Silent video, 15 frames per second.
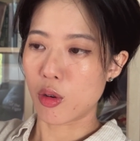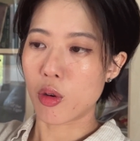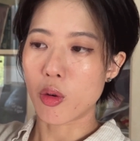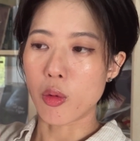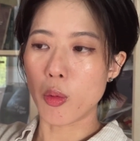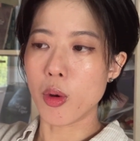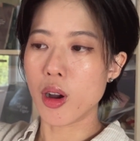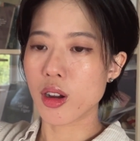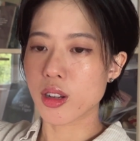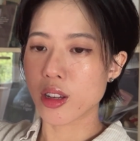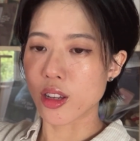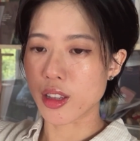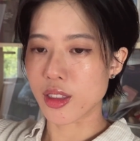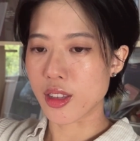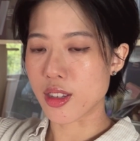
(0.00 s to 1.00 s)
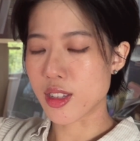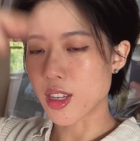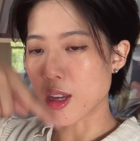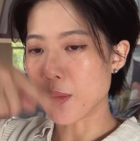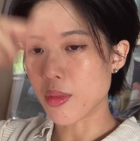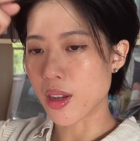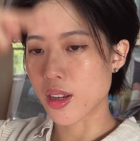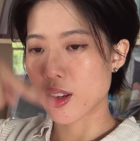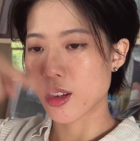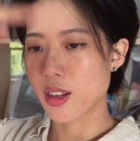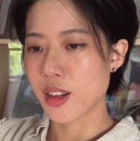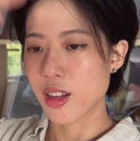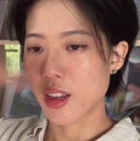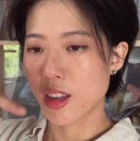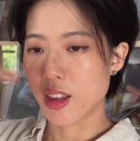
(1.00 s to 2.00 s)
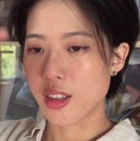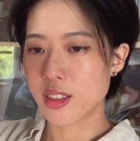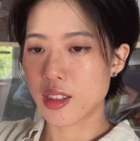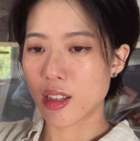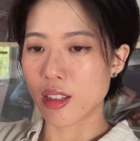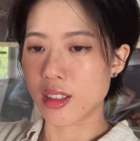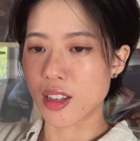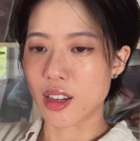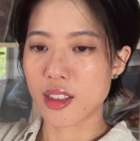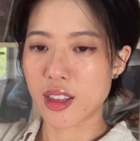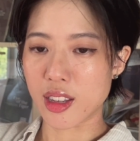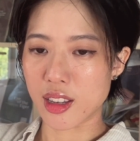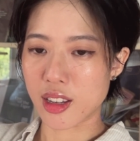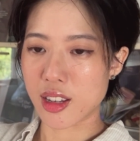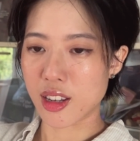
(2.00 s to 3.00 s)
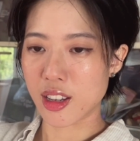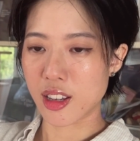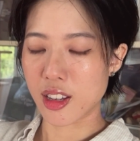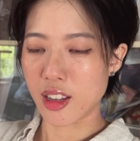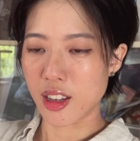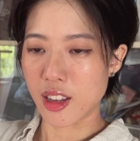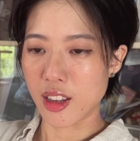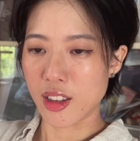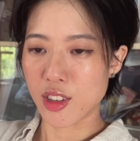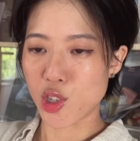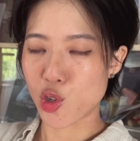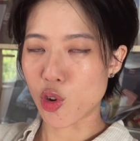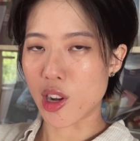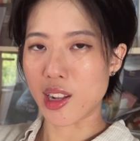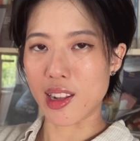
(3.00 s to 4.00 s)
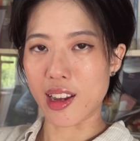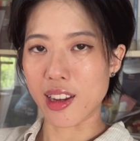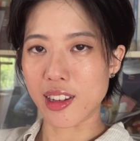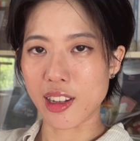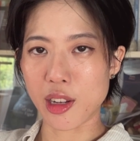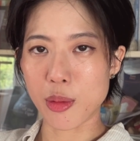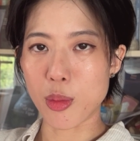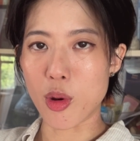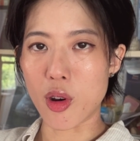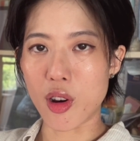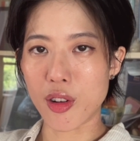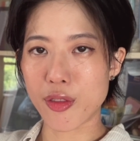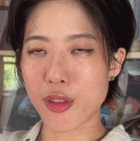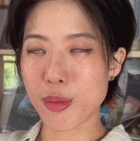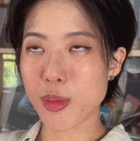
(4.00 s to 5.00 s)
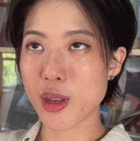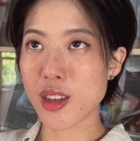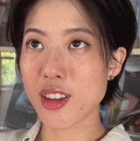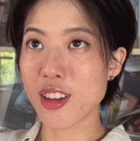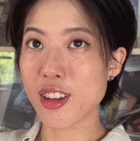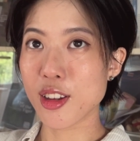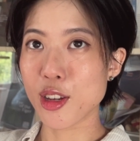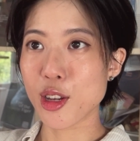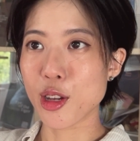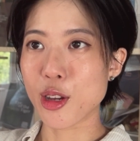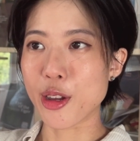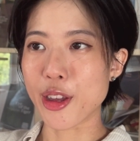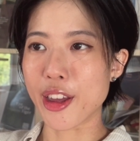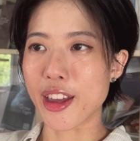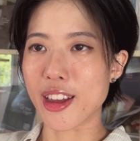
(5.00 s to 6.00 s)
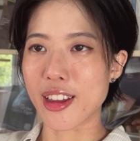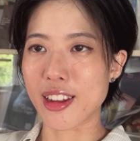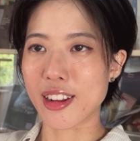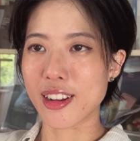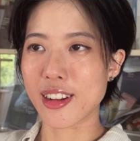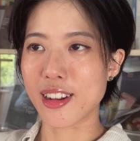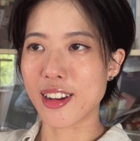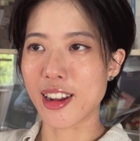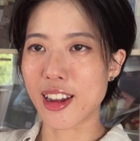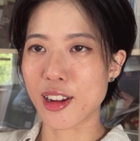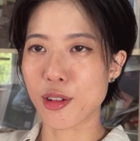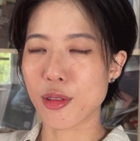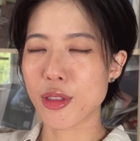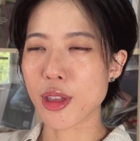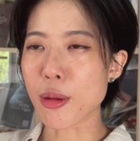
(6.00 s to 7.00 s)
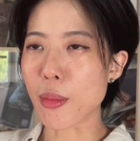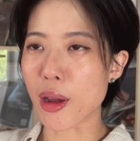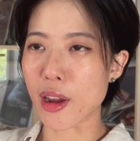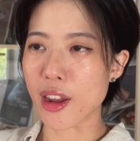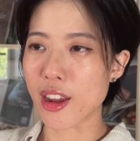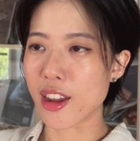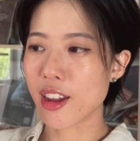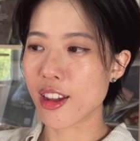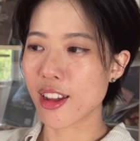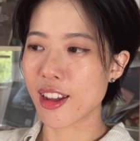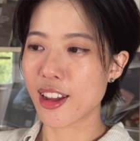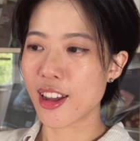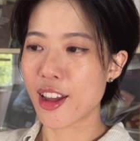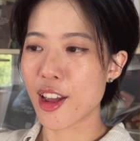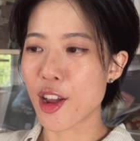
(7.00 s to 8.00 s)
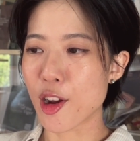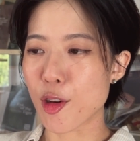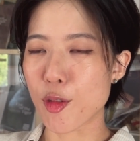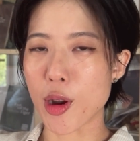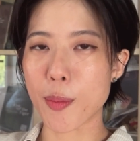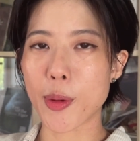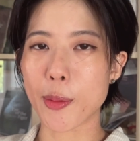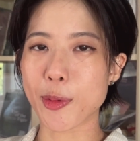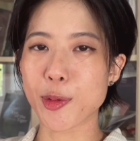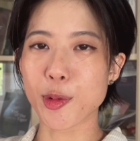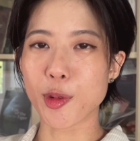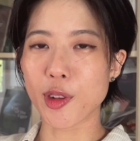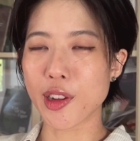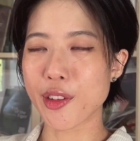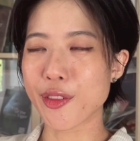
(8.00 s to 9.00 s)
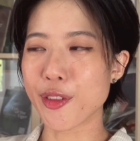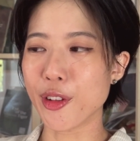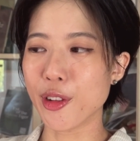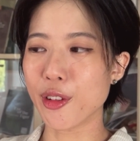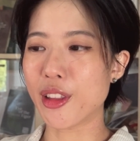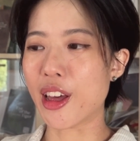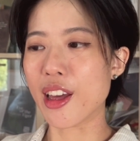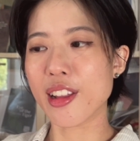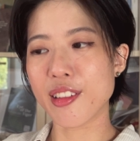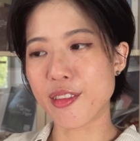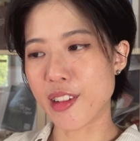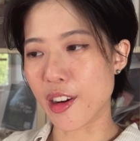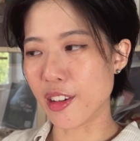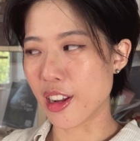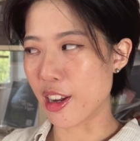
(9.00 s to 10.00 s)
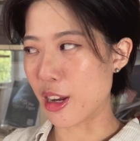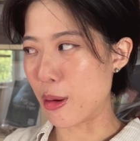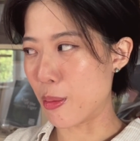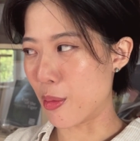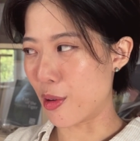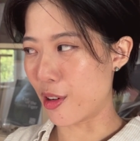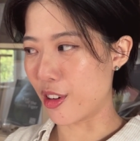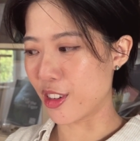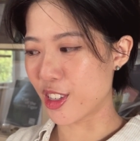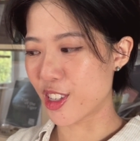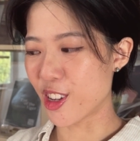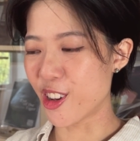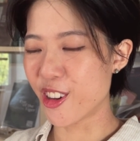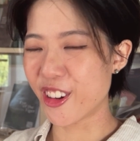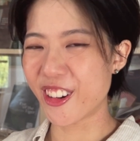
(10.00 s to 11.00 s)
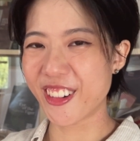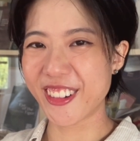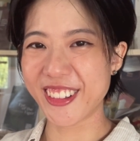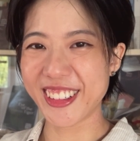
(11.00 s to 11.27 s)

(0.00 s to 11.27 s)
work in the same like tick tick tick straight line anymore for me, and I don't think my wrap-ups will really follow that route anymore. So